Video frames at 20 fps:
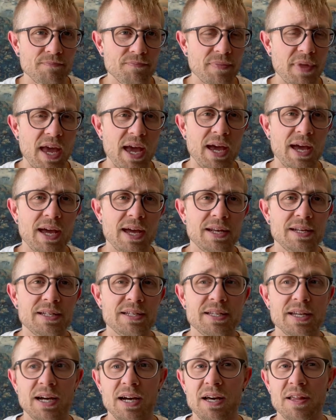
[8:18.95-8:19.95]
And
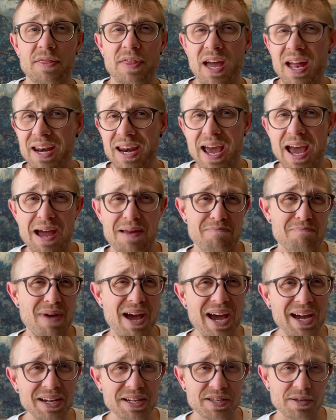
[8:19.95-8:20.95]
then at
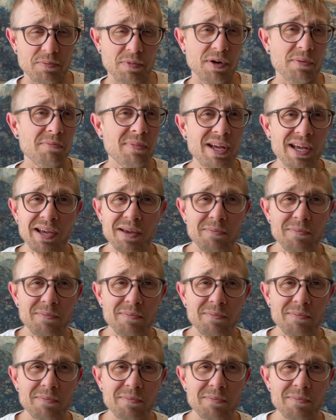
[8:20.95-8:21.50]
maximum,